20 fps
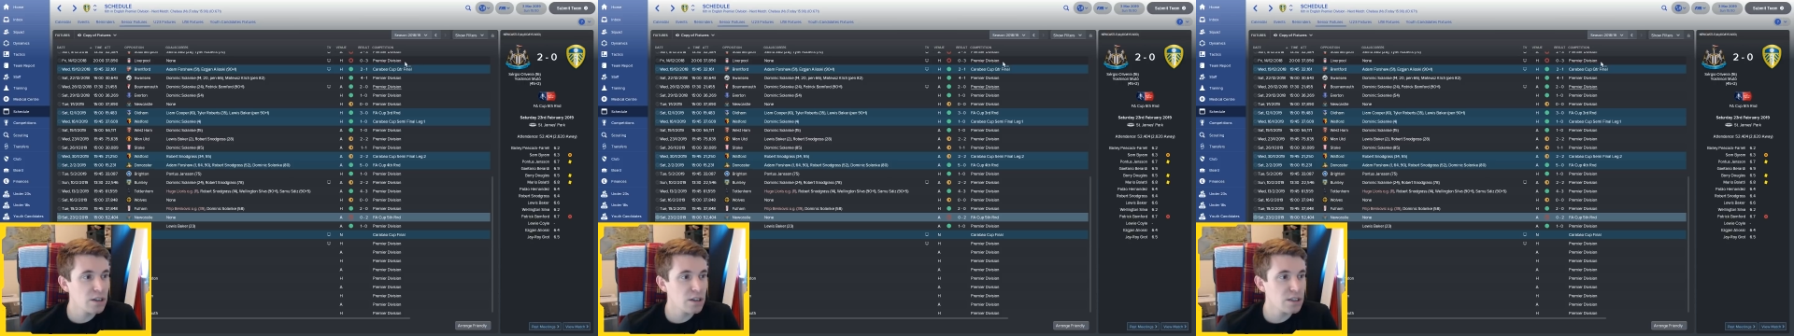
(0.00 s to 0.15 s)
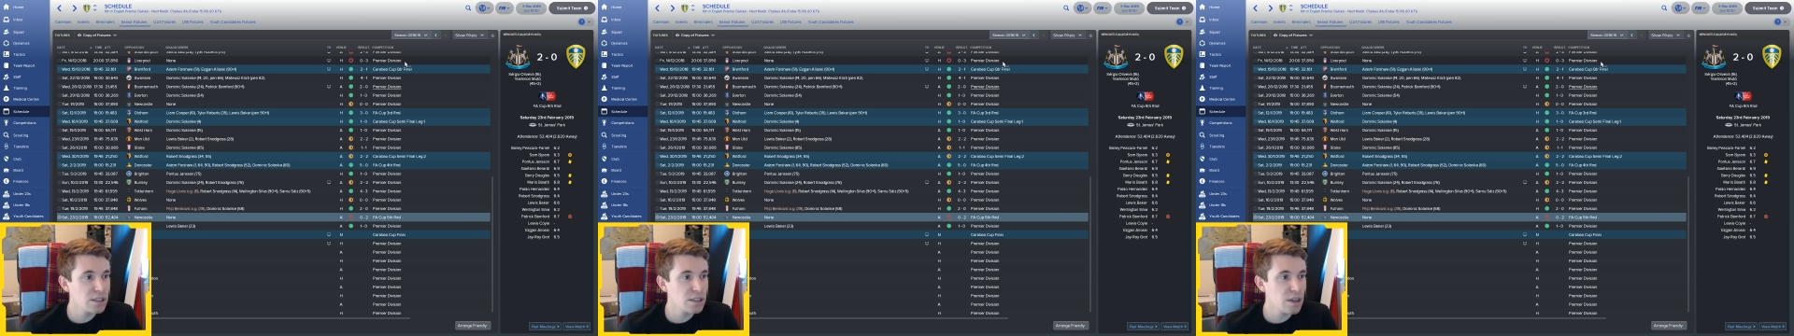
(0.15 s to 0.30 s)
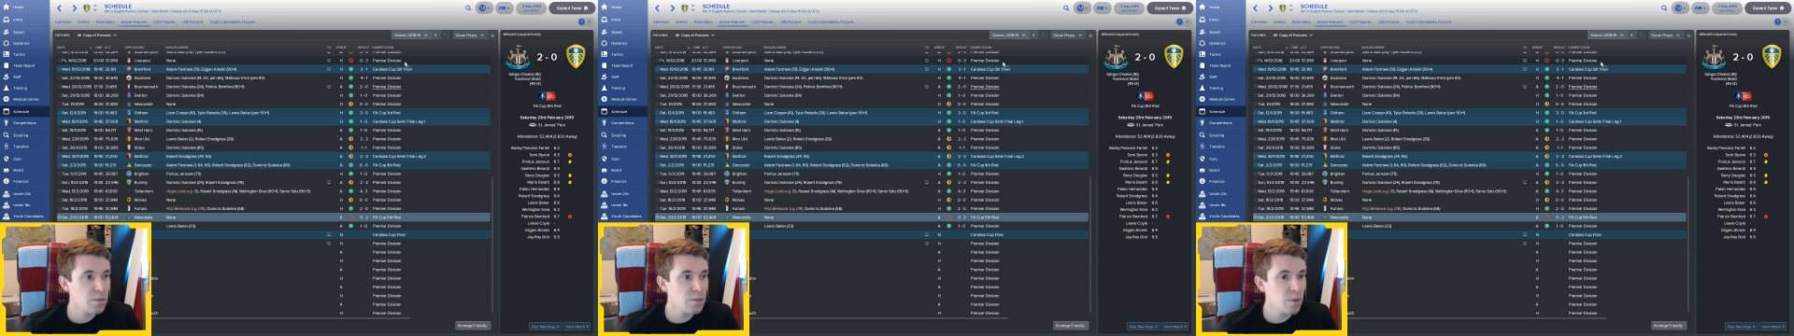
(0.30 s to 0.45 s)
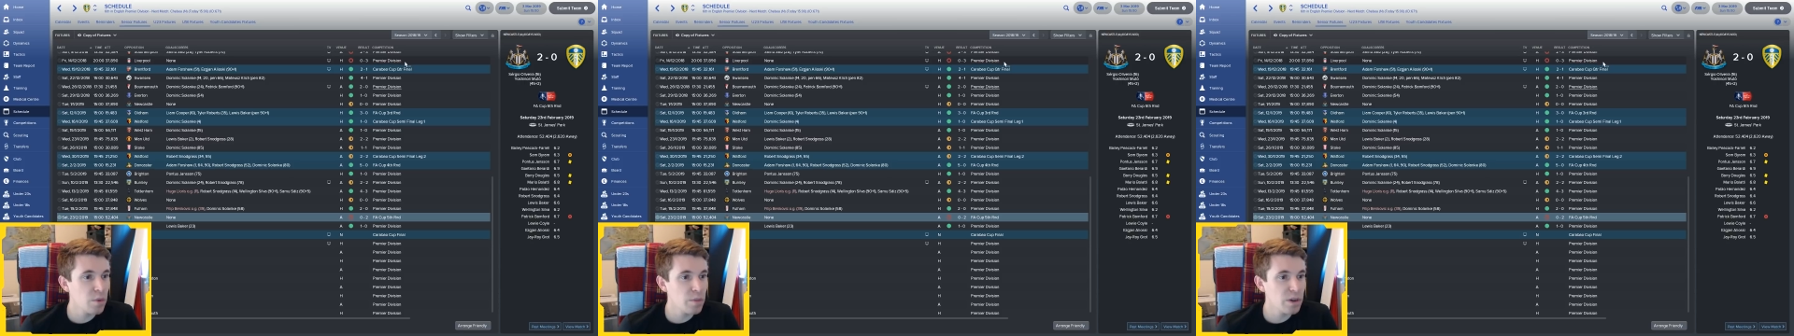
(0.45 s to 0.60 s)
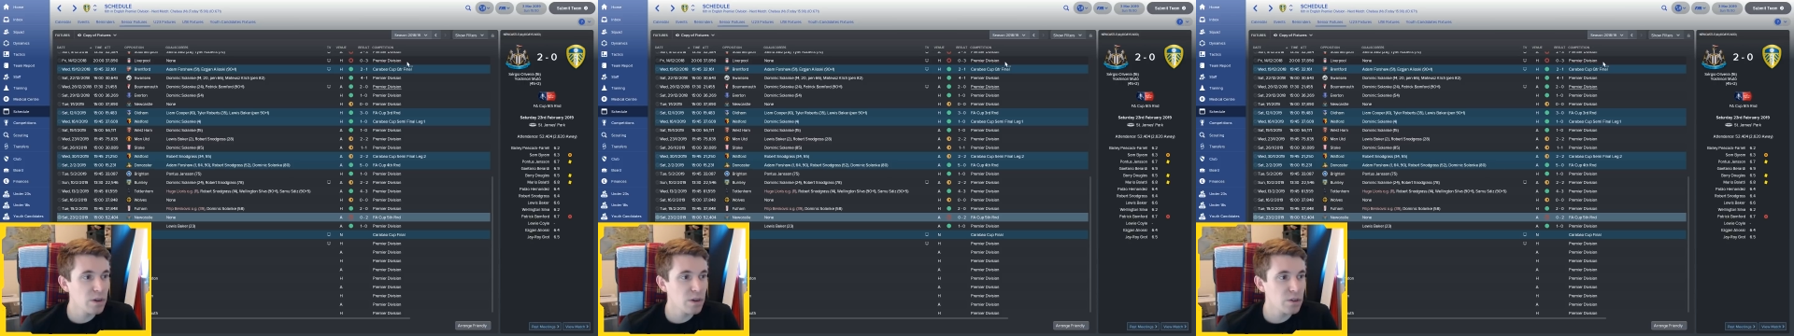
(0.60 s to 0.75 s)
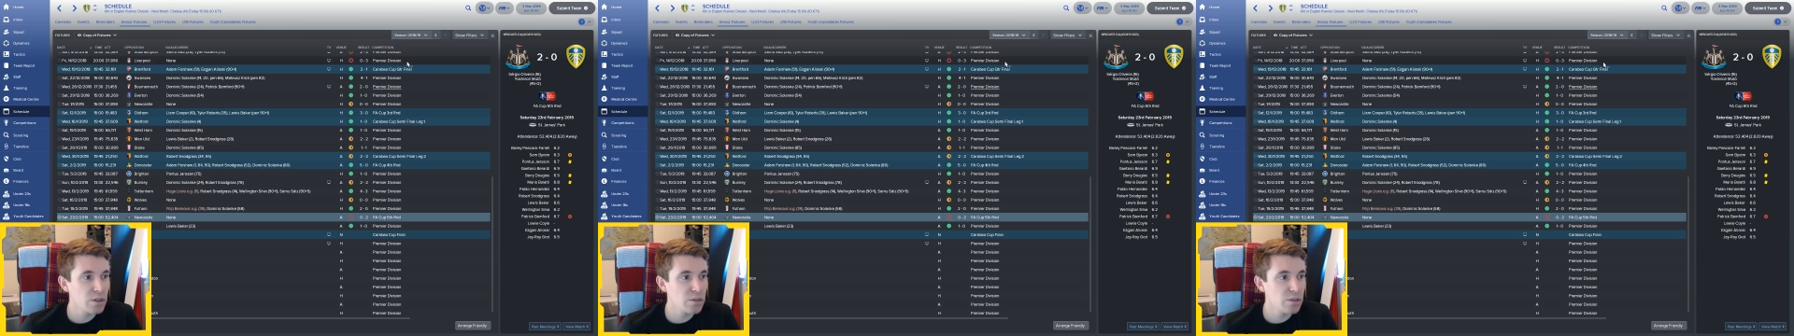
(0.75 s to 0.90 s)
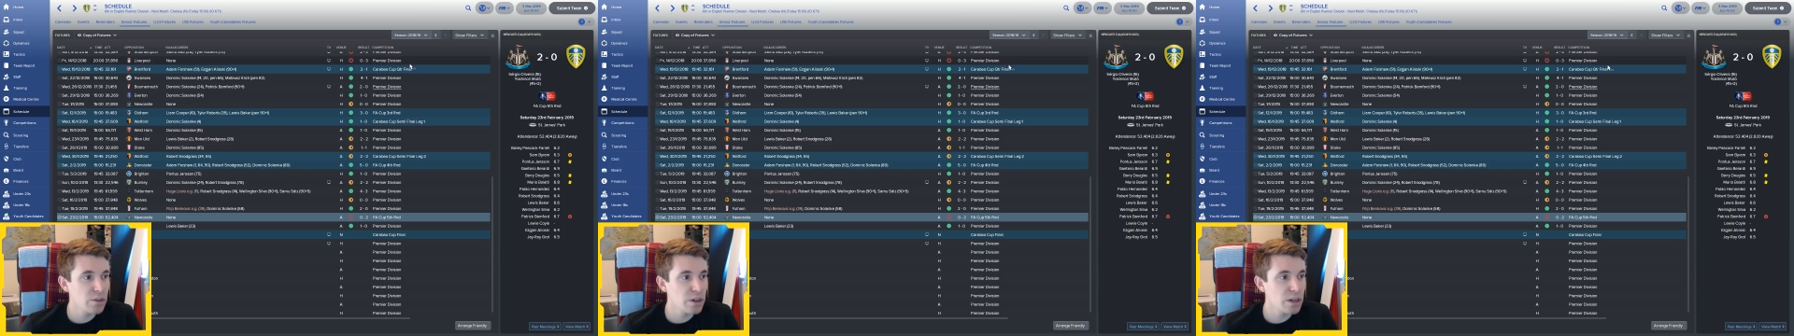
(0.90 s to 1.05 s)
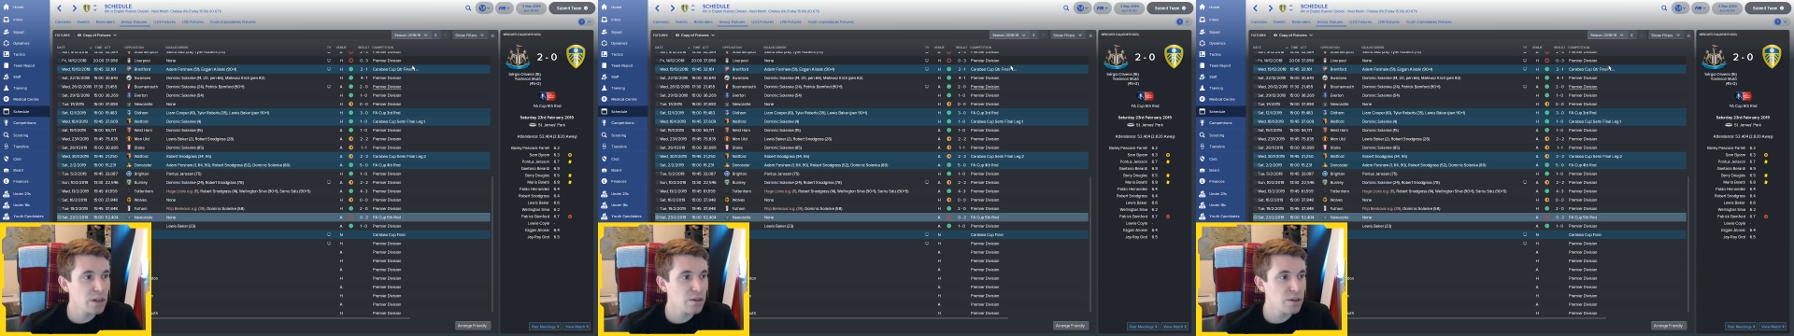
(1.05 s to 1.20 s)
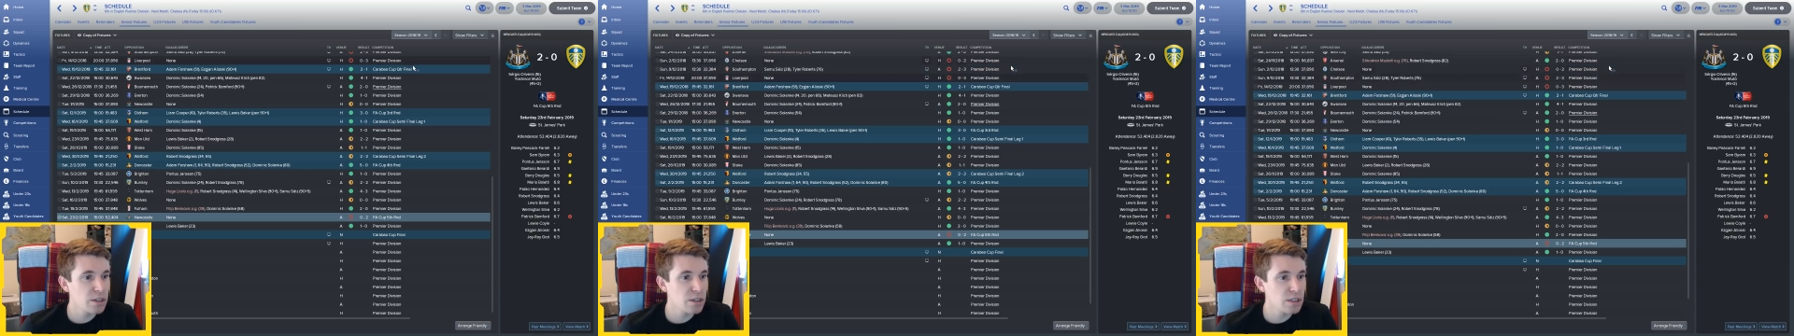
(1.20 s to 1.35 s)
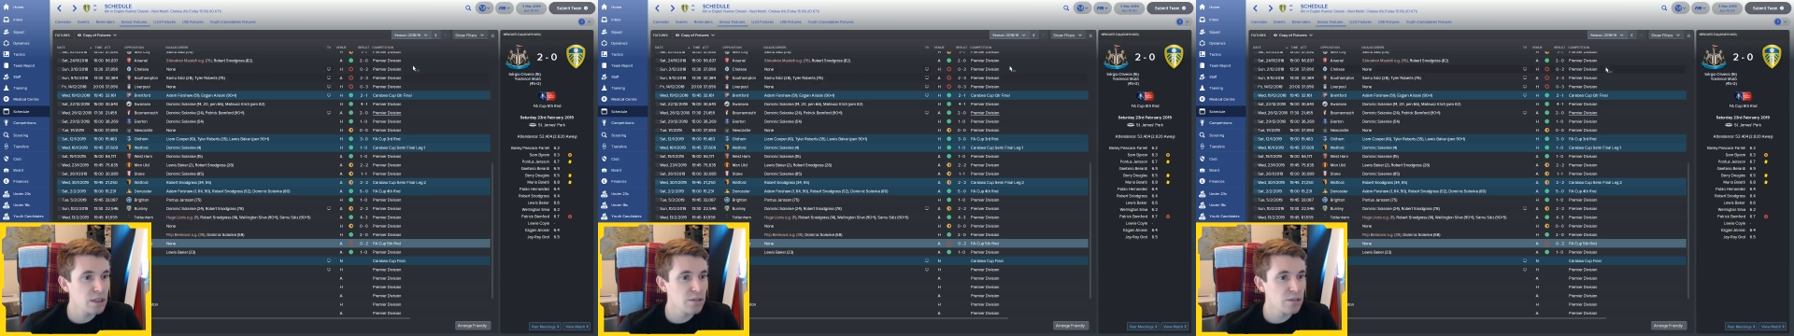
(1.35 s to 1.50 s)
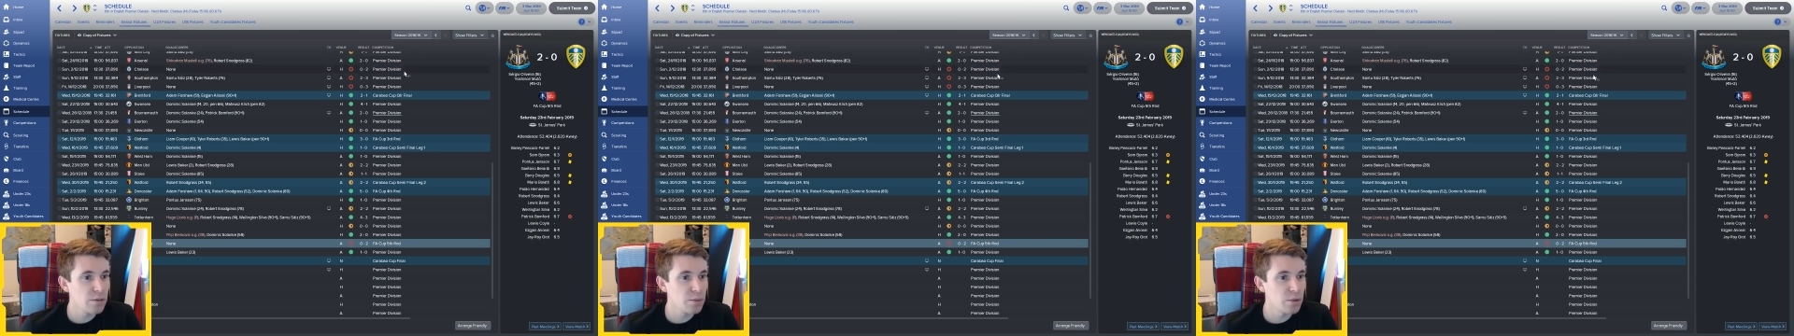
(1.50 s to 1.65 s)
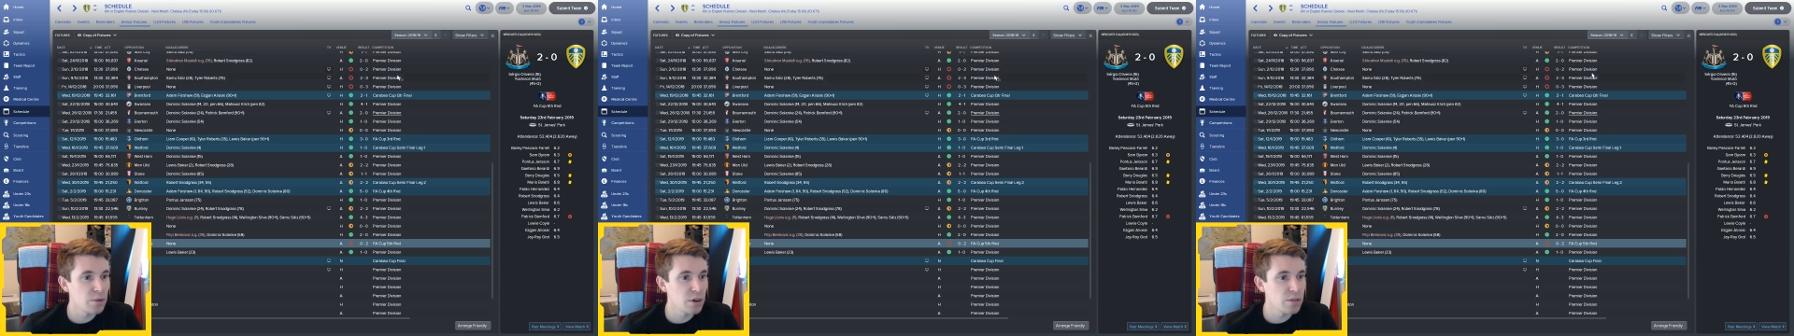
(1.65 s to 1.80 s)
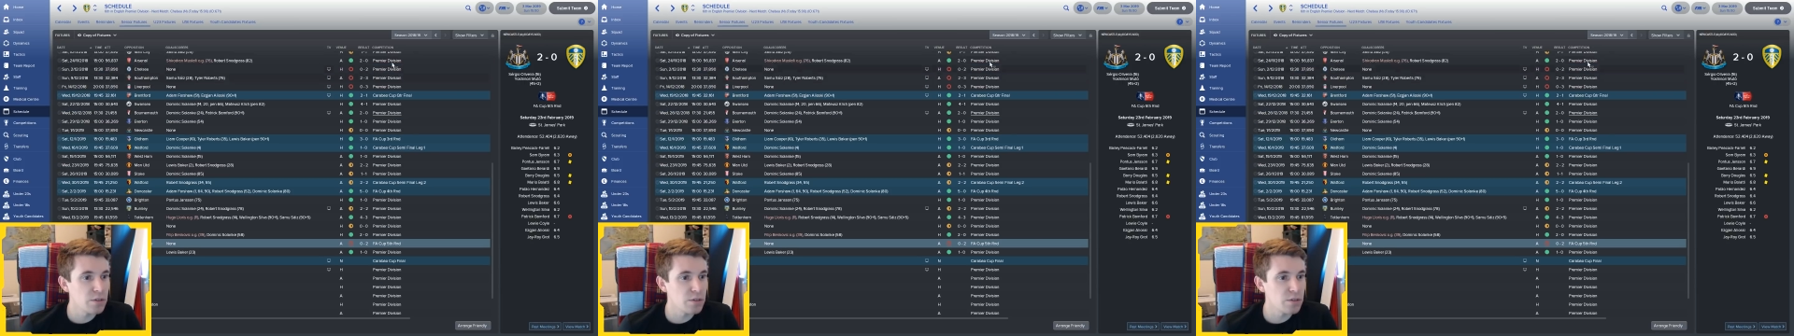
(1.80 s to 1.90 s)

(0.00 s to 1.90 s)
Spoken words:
of December when we lost 3-0 against Liverpool